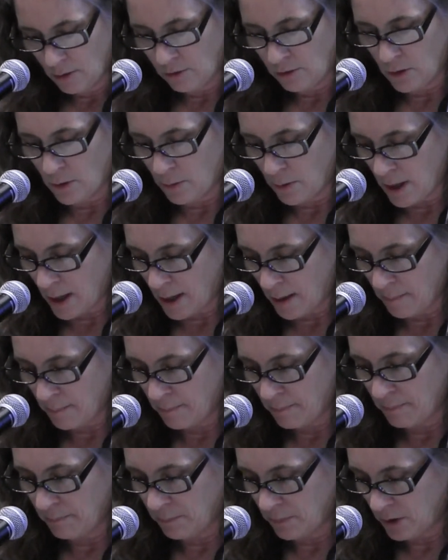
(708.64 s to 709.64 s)

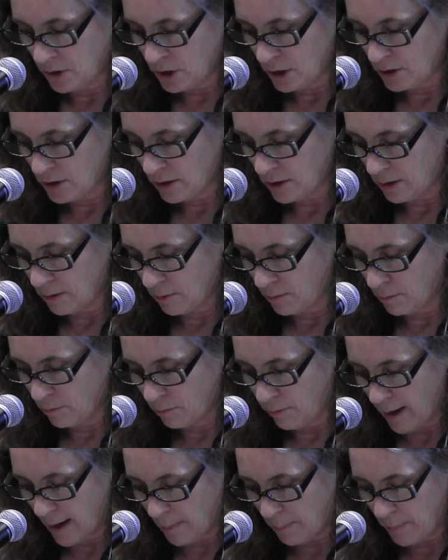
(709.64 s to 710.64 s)
So just to
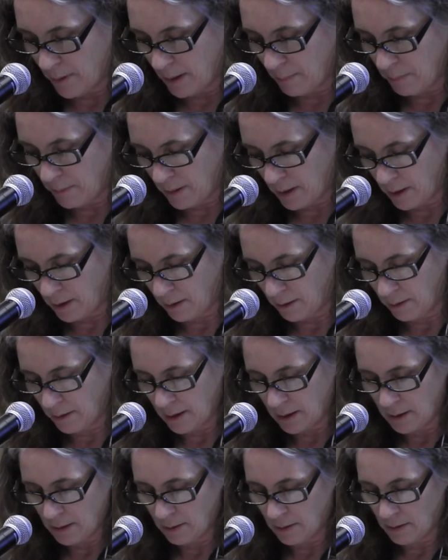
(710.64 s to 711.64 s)
wrap up,
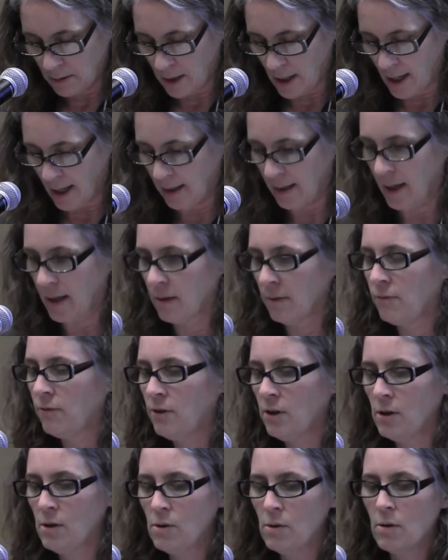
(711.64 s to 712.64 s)
I'll highlight a
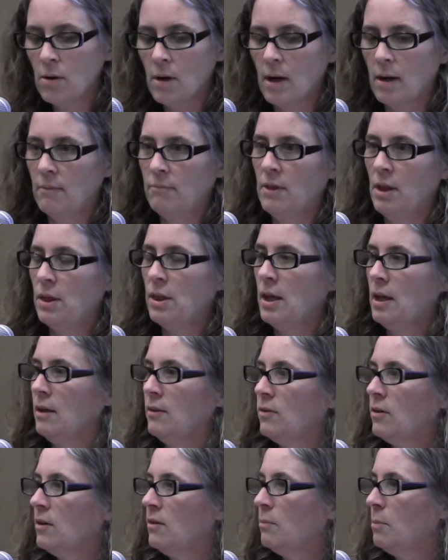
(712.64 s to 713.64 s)
few of the
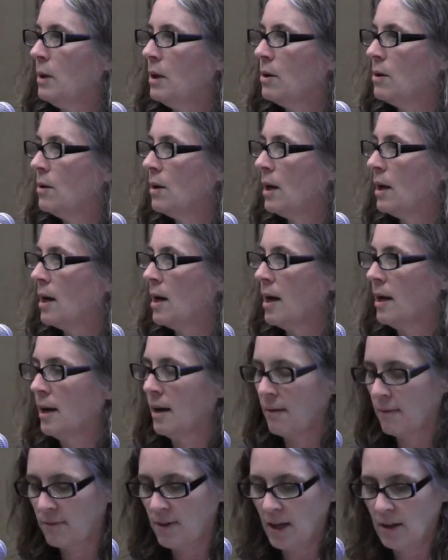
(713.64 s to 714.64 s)
things that have been going on,
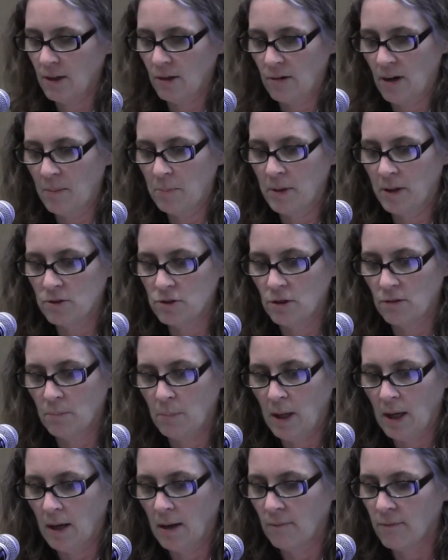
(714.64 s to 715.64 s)
and I've had the great pleasure
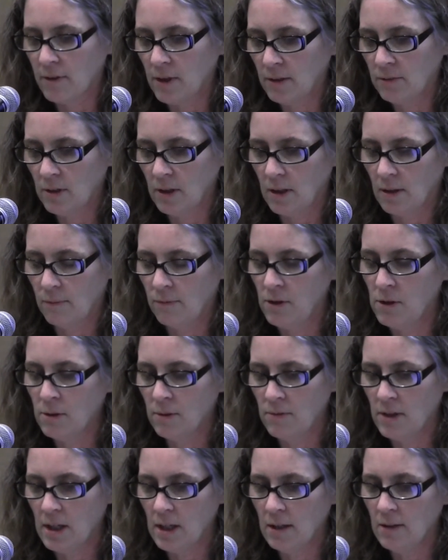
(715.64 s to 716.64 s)
of being involved in a
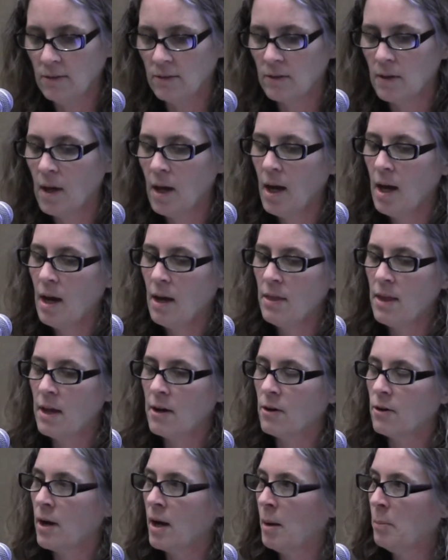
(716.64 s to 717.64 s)
few of these
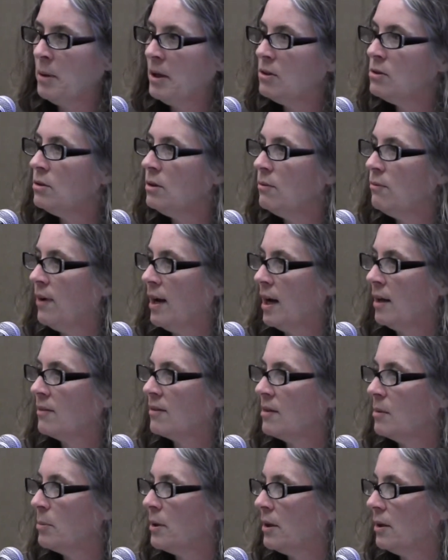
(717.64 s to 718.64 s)
that are helping to
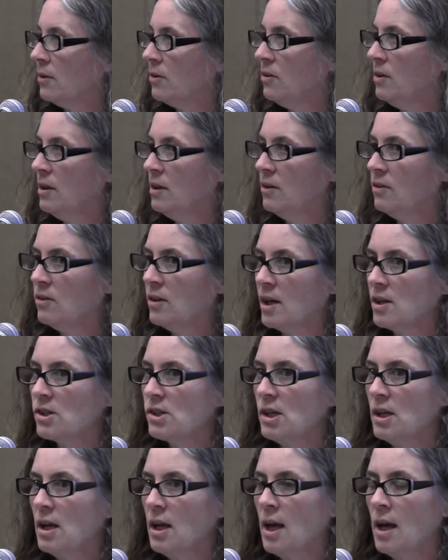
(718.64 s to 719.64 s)
advance the policy
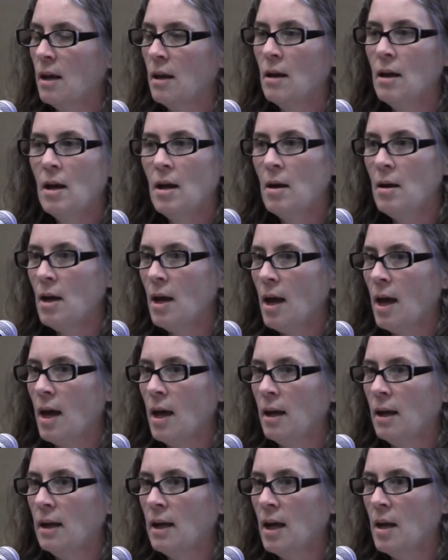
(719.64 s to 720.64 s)
discussion. And